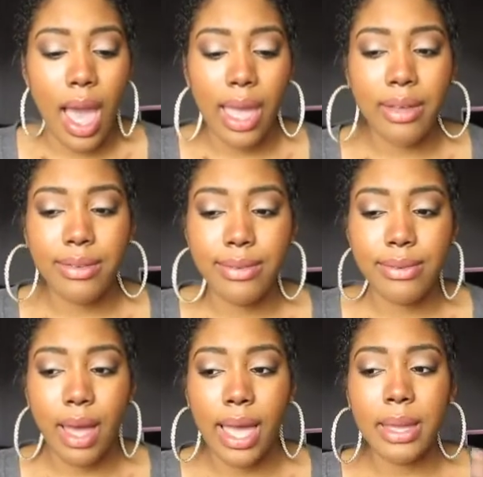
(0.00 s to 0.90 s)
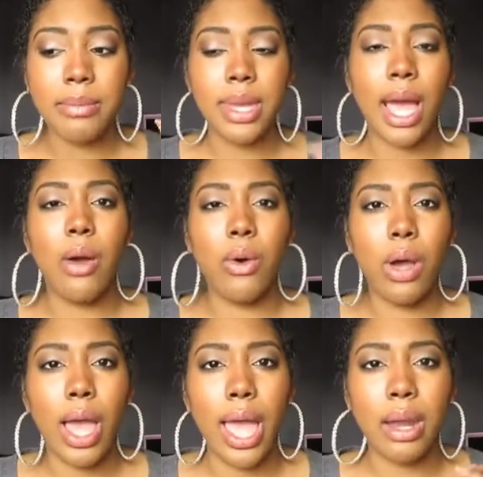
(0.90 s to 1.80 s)
I have I am
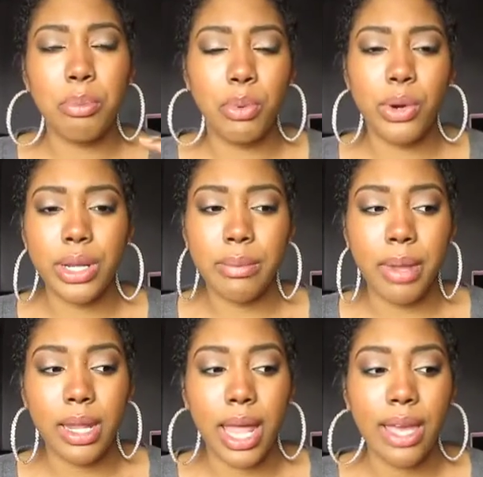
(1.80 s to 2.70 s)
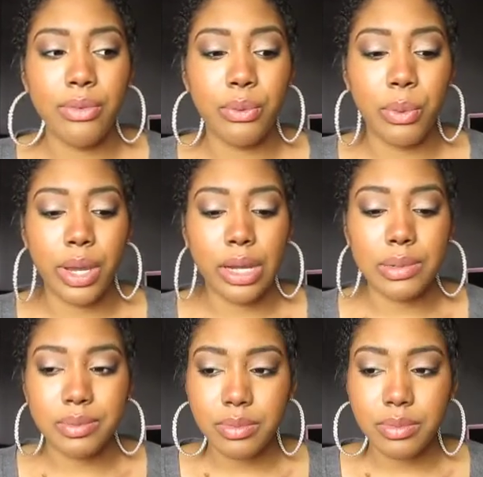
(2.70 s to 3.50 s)
now at a point in my life where